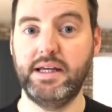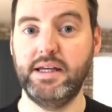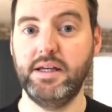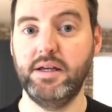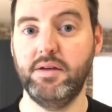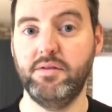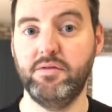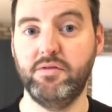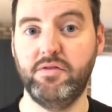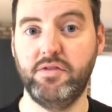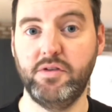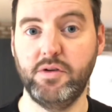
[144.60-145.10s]

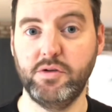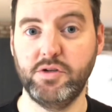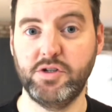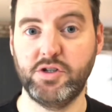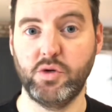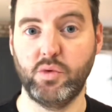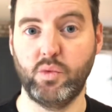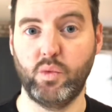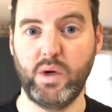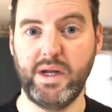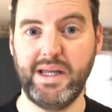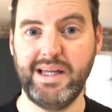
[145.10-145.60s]
in future
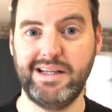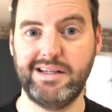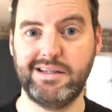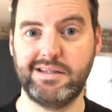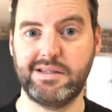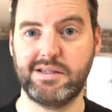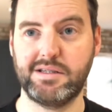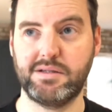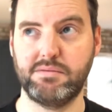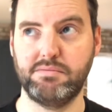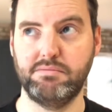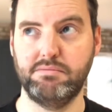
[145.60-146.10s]

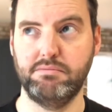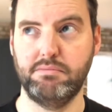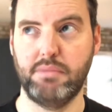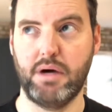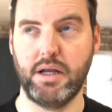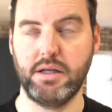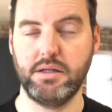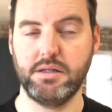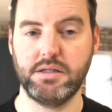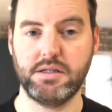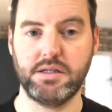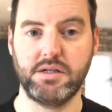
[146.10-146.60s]
weeks,
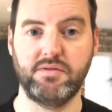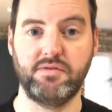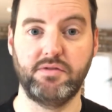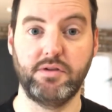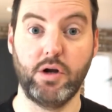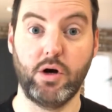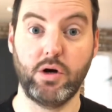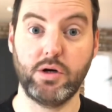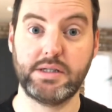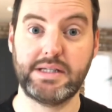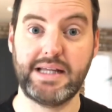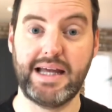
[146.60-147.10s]
months, if
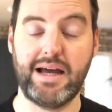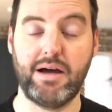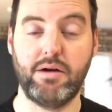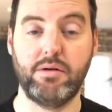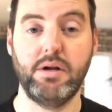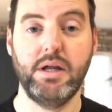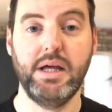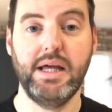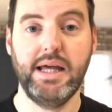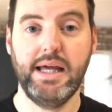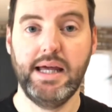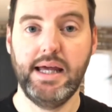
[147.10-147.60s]
lockdown
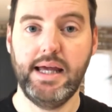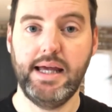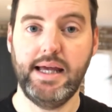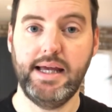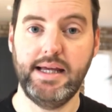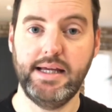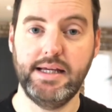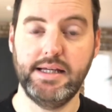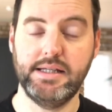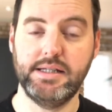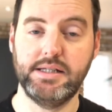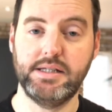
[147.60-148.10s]

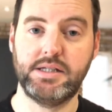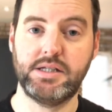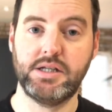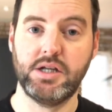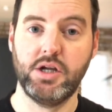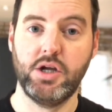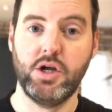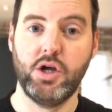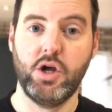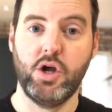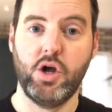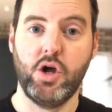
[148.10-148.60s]
is
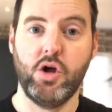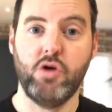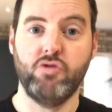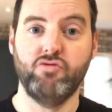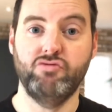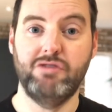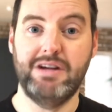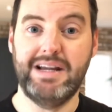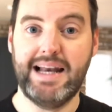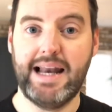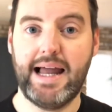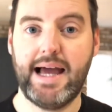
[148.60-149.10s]

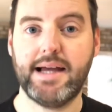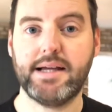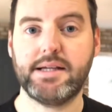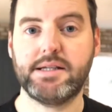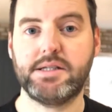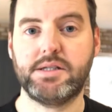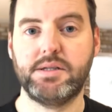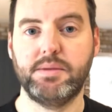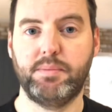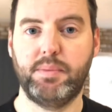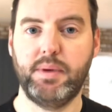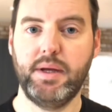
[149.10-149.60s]

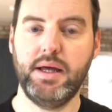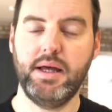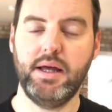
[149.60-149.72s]
relaxed a bit,